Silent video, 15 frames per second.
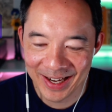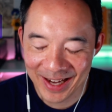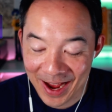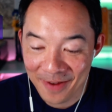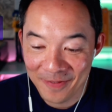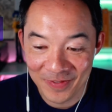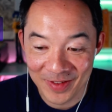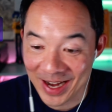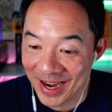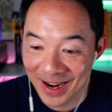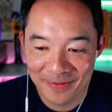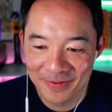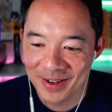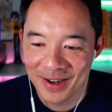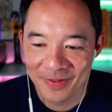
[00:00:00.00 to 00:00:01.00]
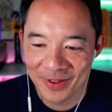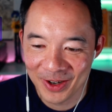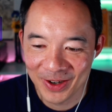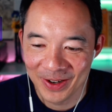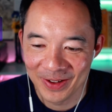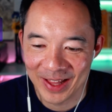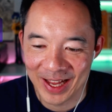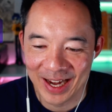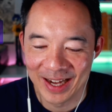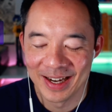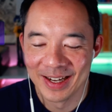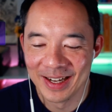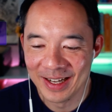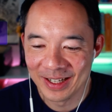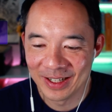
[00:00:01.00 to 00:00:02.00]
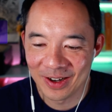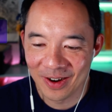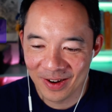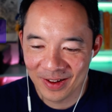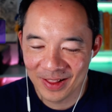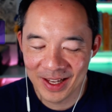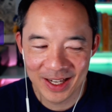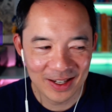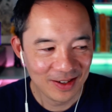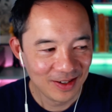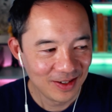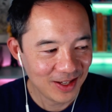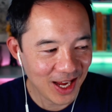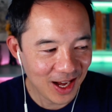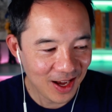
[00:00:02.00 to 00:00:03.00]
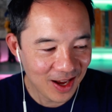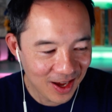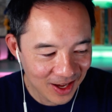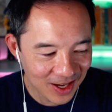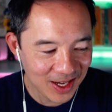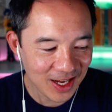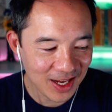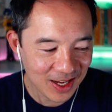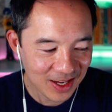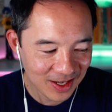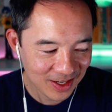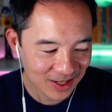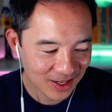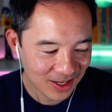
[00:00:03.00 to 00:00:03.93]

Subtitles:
I've never heard of that. Garlic and honey.